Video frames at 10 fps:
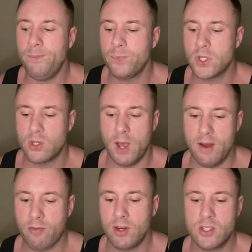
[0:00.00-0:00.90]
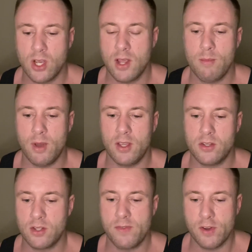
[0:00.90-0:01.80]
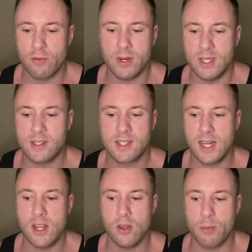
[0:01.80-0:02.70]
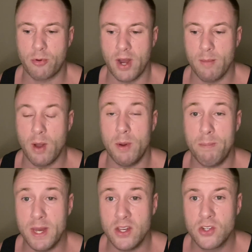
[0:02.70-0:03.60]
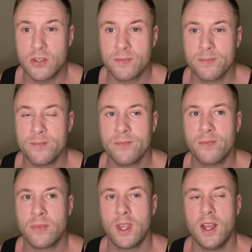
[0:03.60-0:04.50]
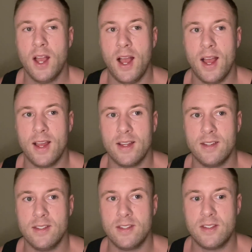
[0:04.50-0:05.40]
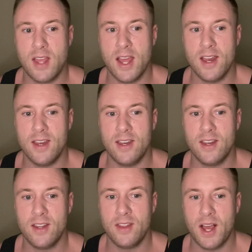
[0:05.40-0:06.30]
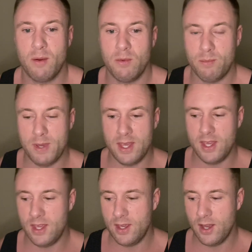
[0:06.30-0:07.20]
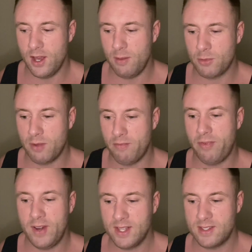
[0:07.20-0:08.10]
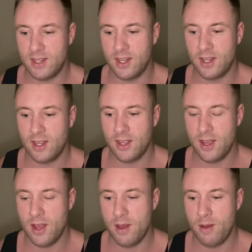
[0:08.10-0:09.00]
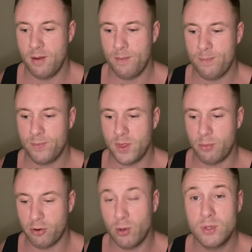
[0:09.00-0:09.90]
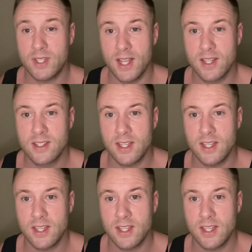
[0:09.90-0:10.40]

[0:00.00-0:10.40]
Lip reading: So every time I used to feel really skinny on the prep, I would binge, and then that would be conflicting the process.